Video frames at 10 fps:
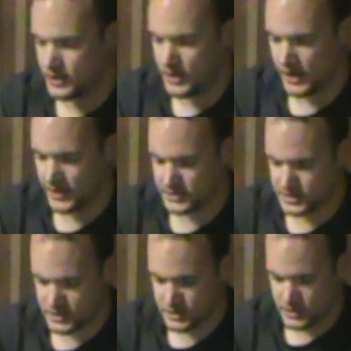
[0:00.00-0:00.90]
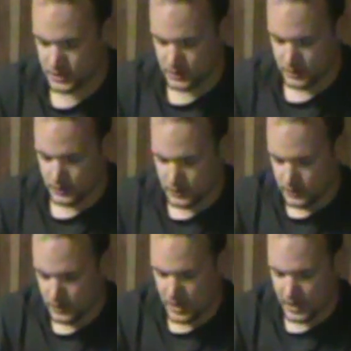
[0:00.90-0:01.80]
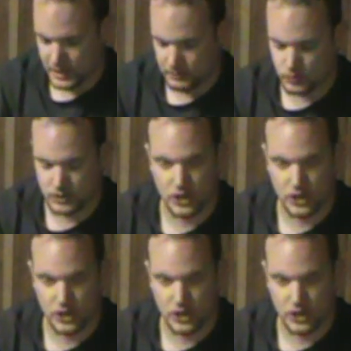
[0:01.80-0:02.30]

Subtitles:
Nice. It comes with